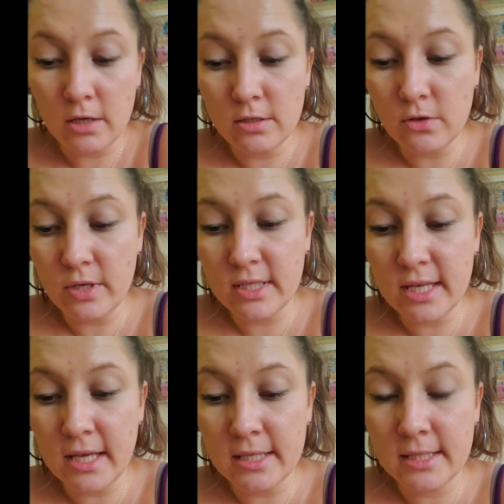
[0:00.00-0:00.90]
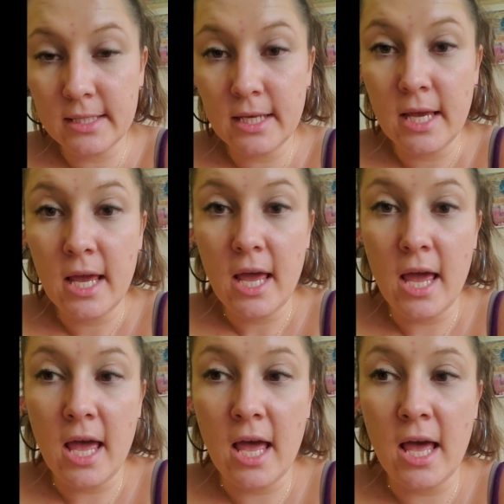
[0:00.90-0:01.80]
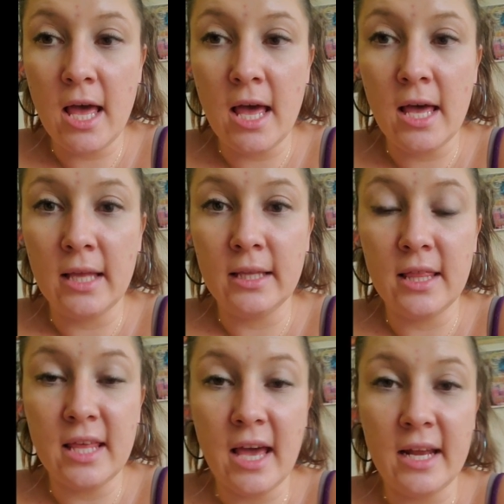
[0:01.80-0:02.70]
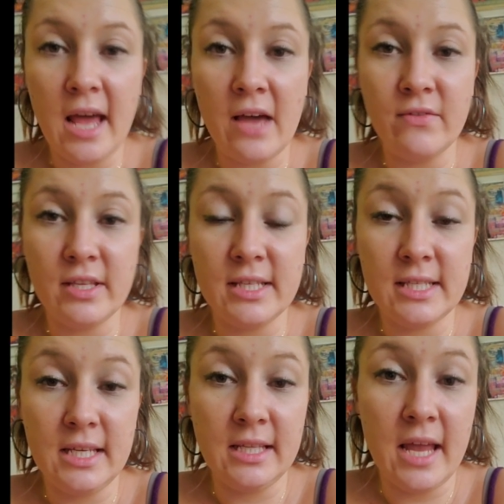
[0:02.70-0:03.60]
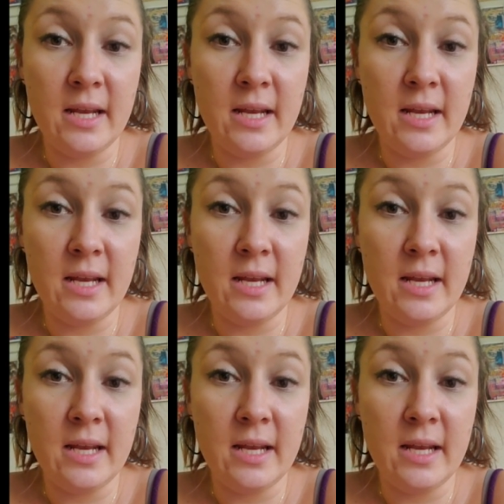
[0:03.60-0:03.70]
so he says, and that haven't seen